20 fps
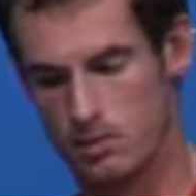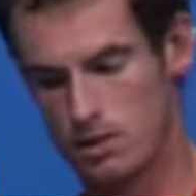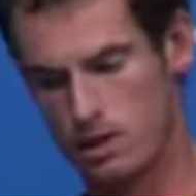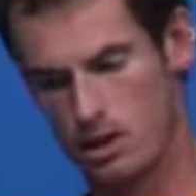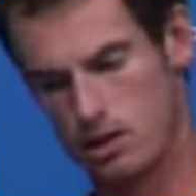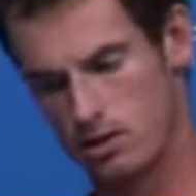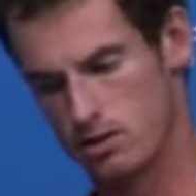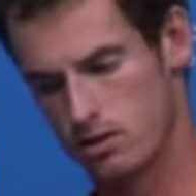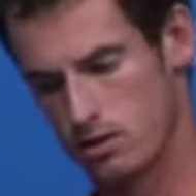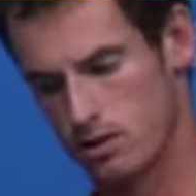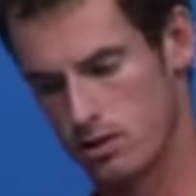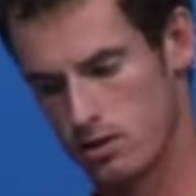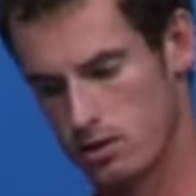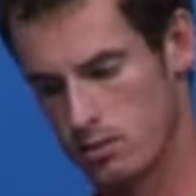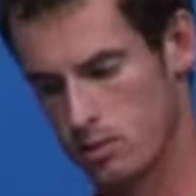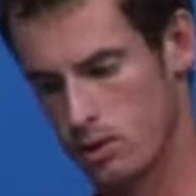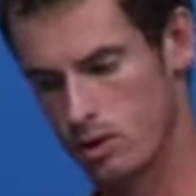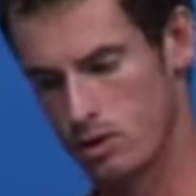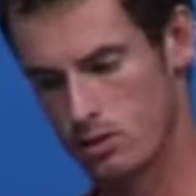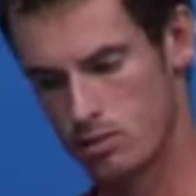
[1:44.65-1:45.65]
Uh, sorry,
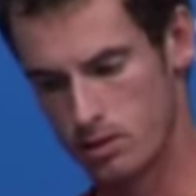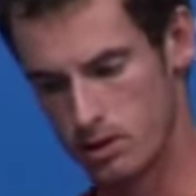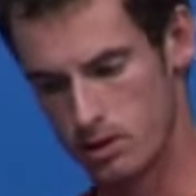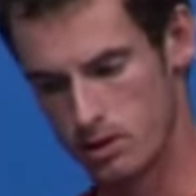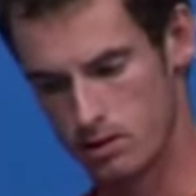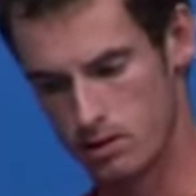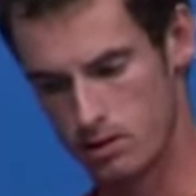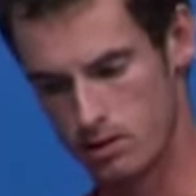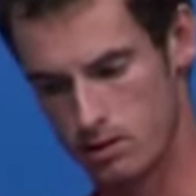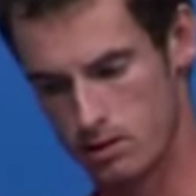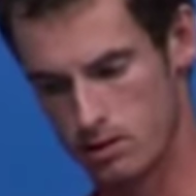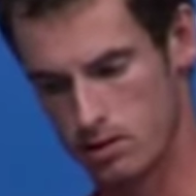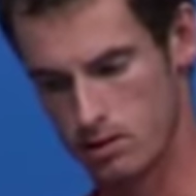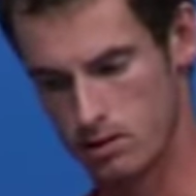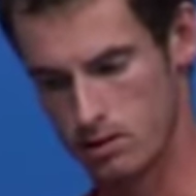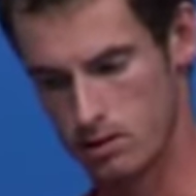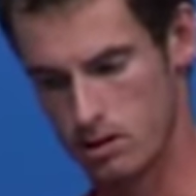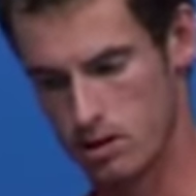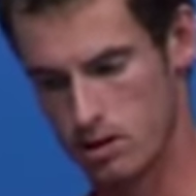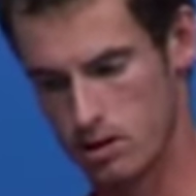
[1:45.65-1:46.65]
tomorrow, but it's
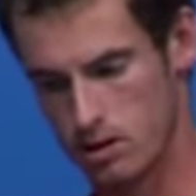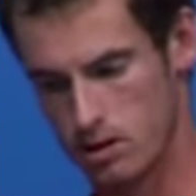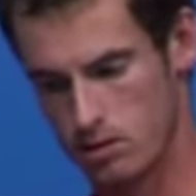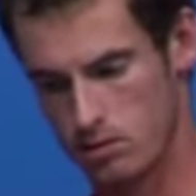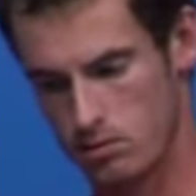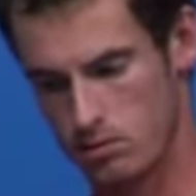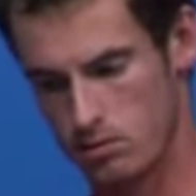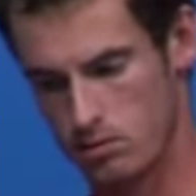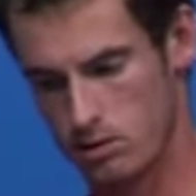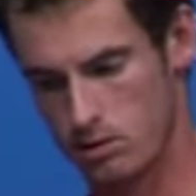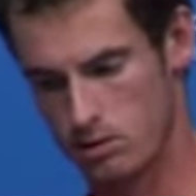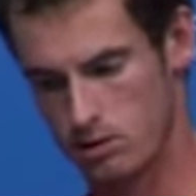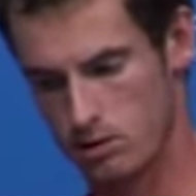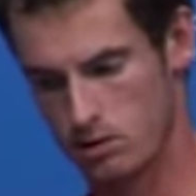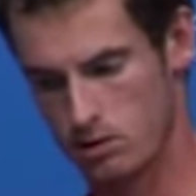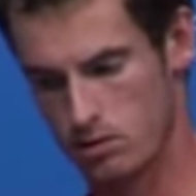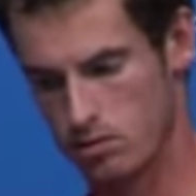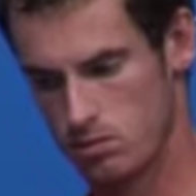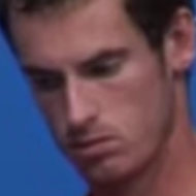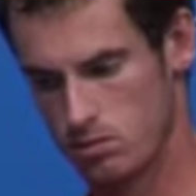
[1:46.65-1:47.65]
it's, um, it's a
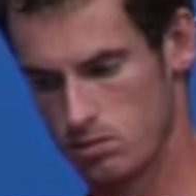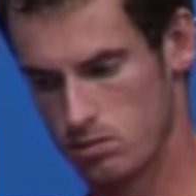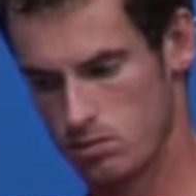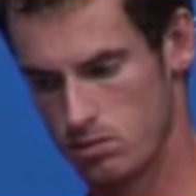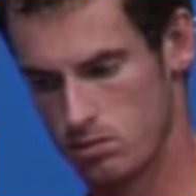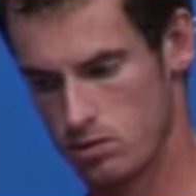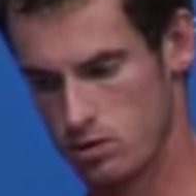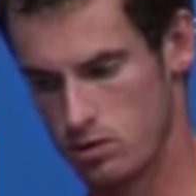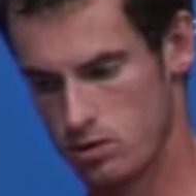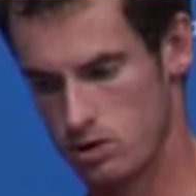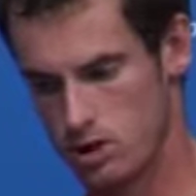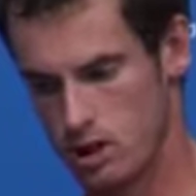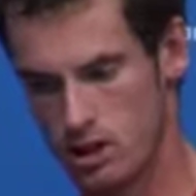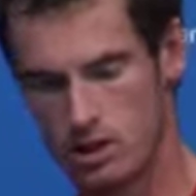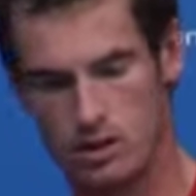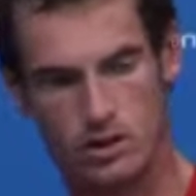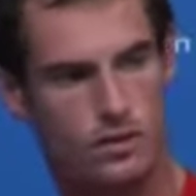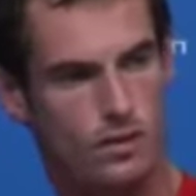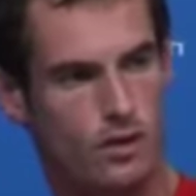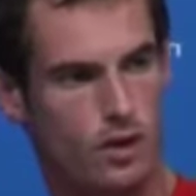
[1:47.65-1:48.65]
good good
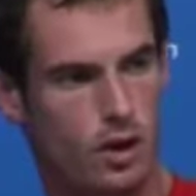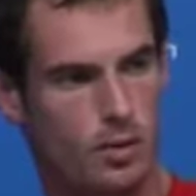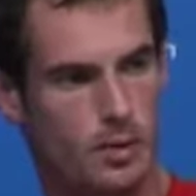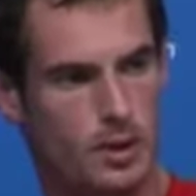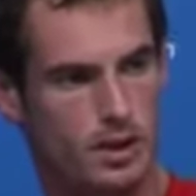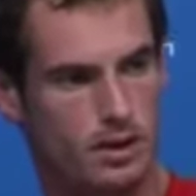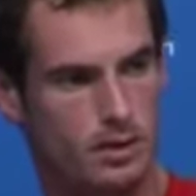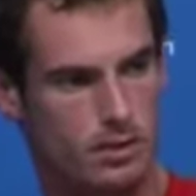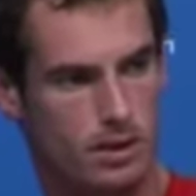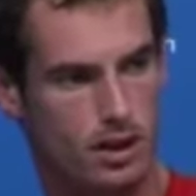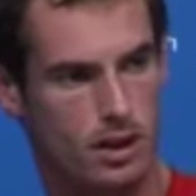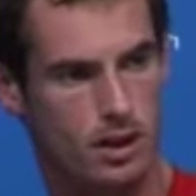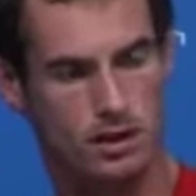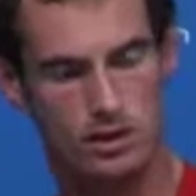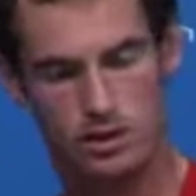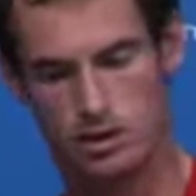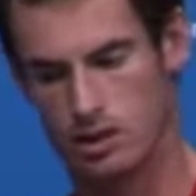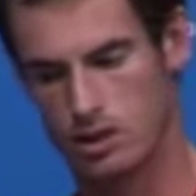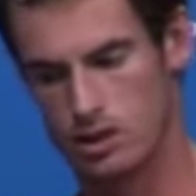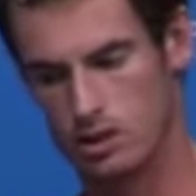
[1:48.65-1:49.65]
test for me. I
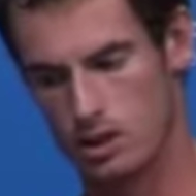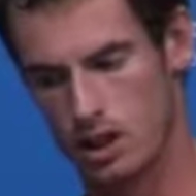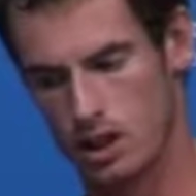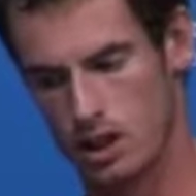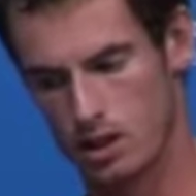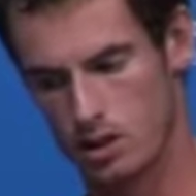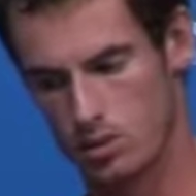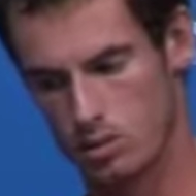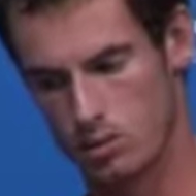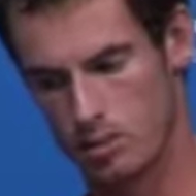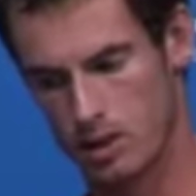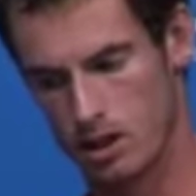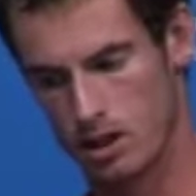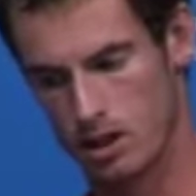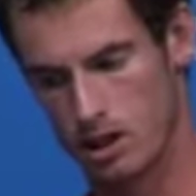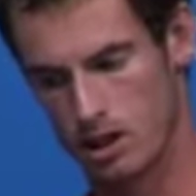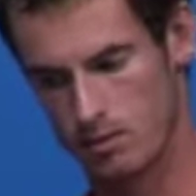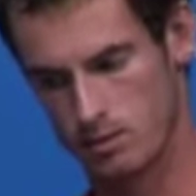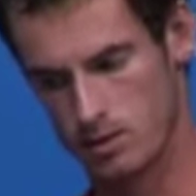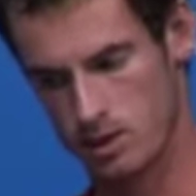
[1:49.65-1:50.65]
see exactly where my
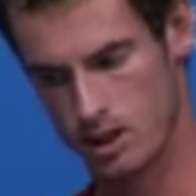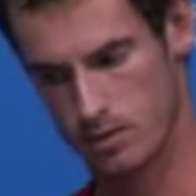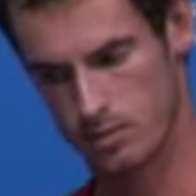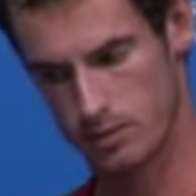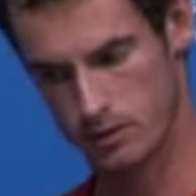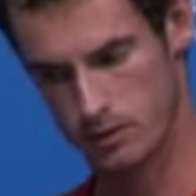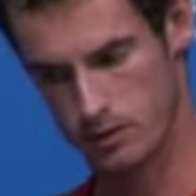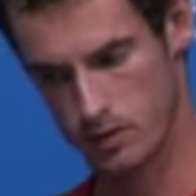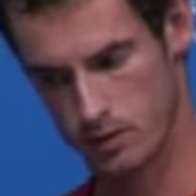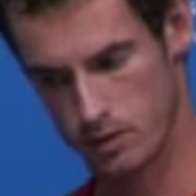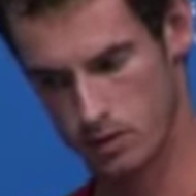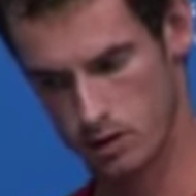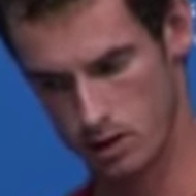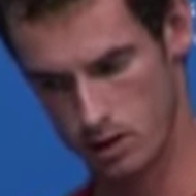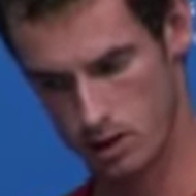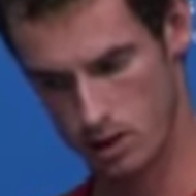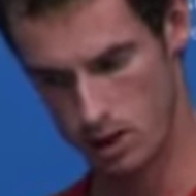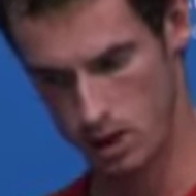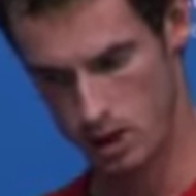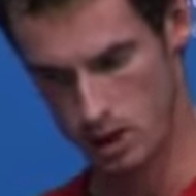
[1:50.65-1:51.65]
game's at before
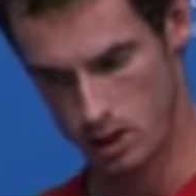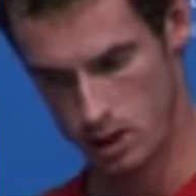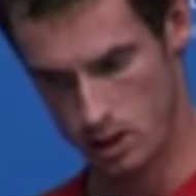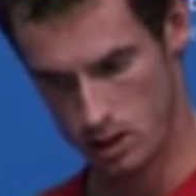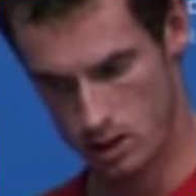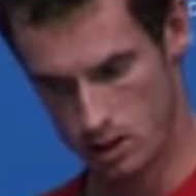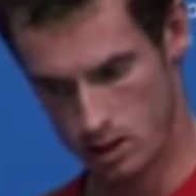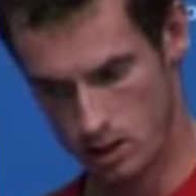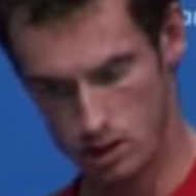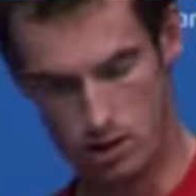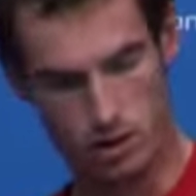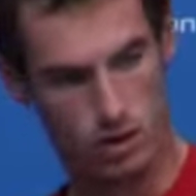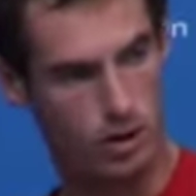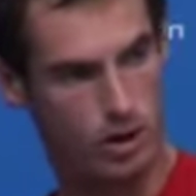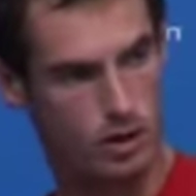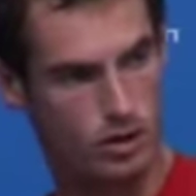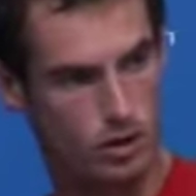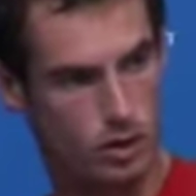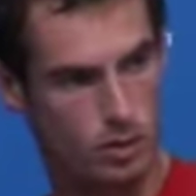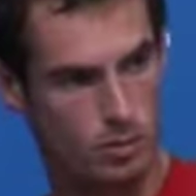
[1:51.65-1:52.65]
the the
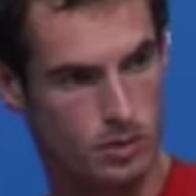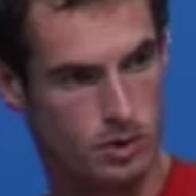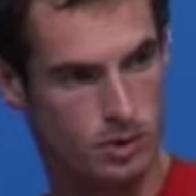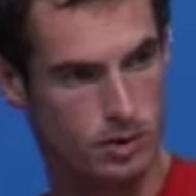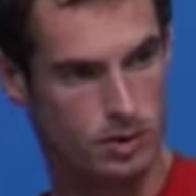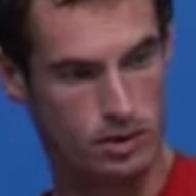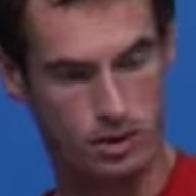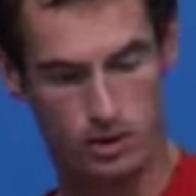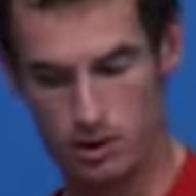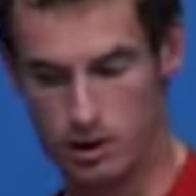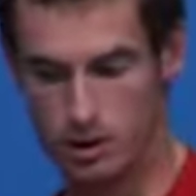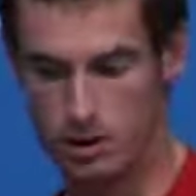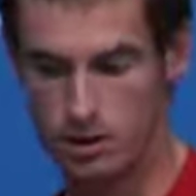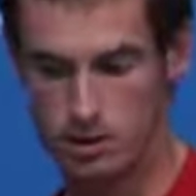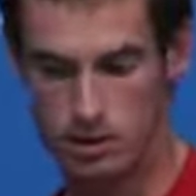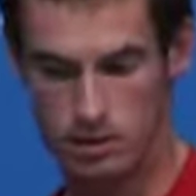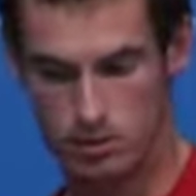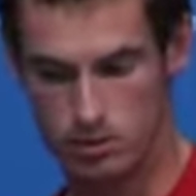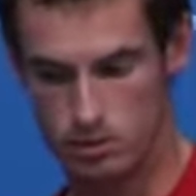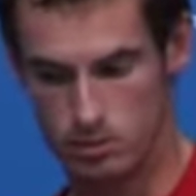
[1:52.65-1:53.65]
U.S. Open because
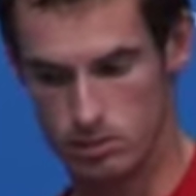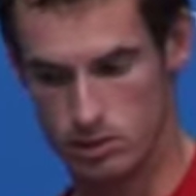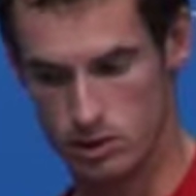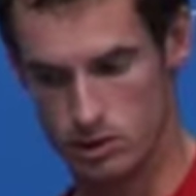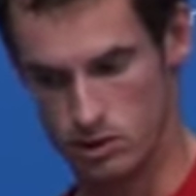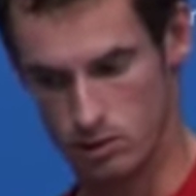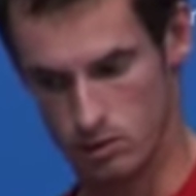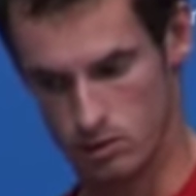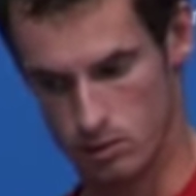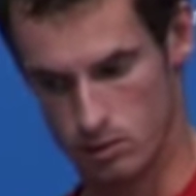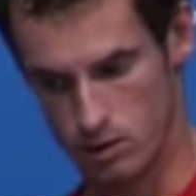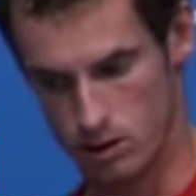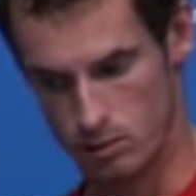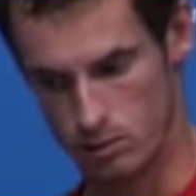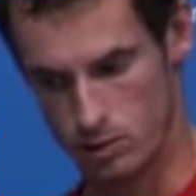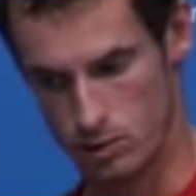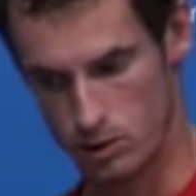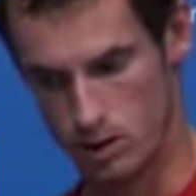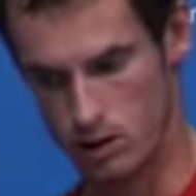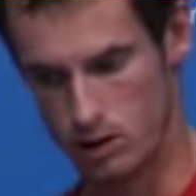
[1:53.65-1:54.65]
he's you know, the
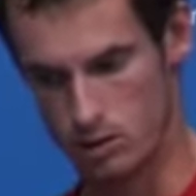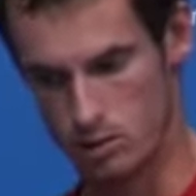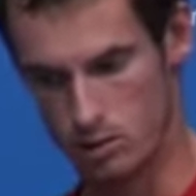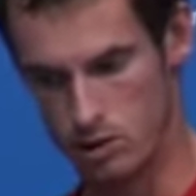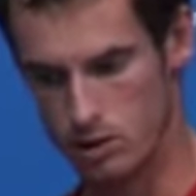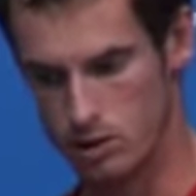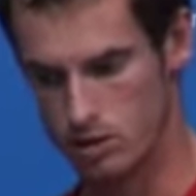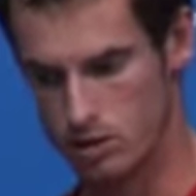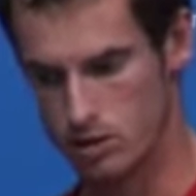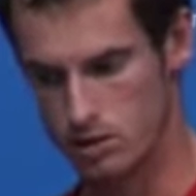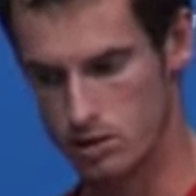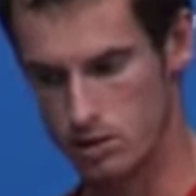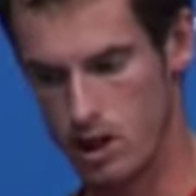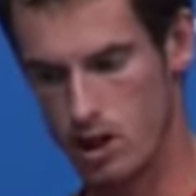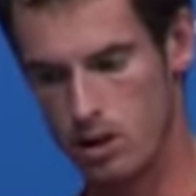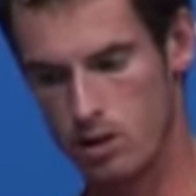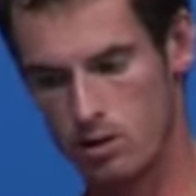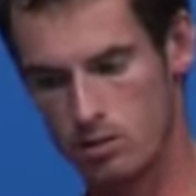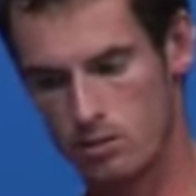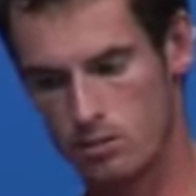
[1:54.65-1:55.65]
number one in the world just now,
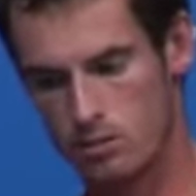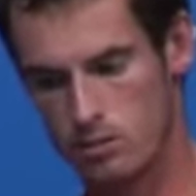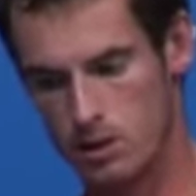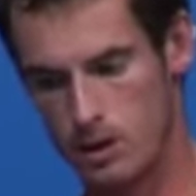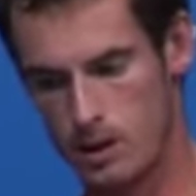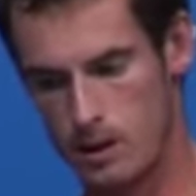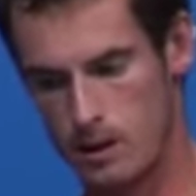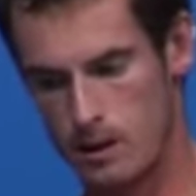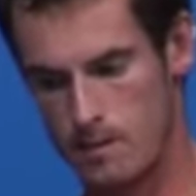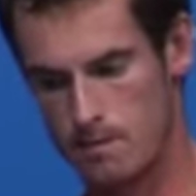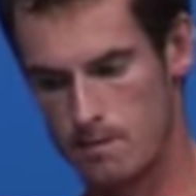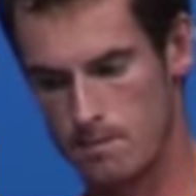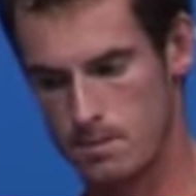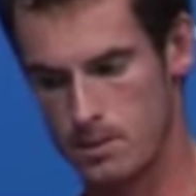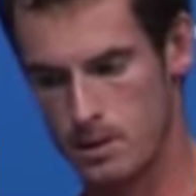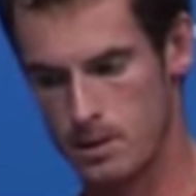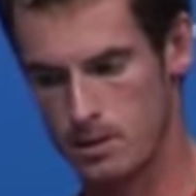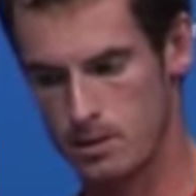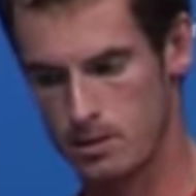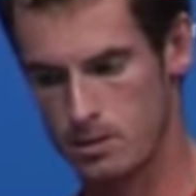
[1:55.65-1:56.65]
and um,
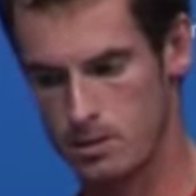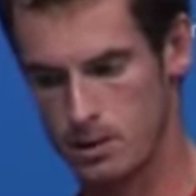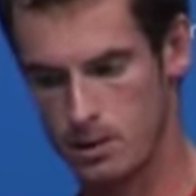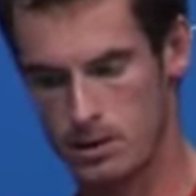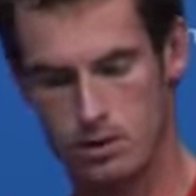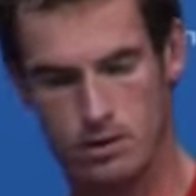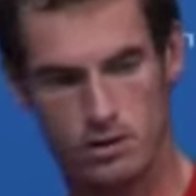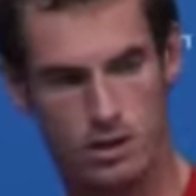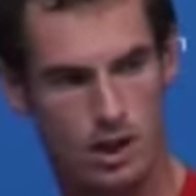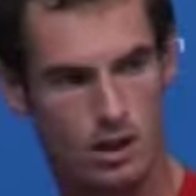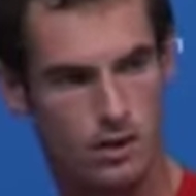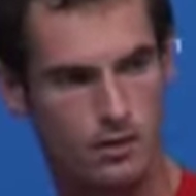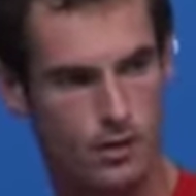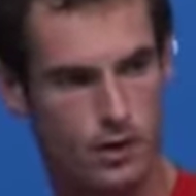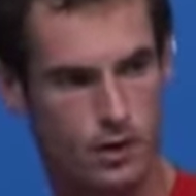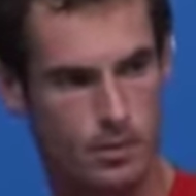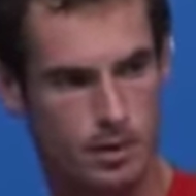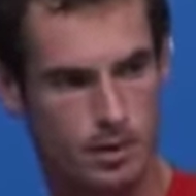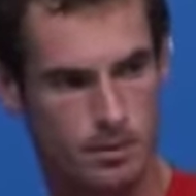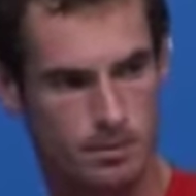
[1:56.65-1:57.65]
a good test for
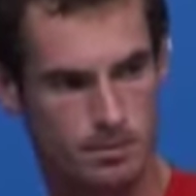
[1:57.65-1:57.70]
them.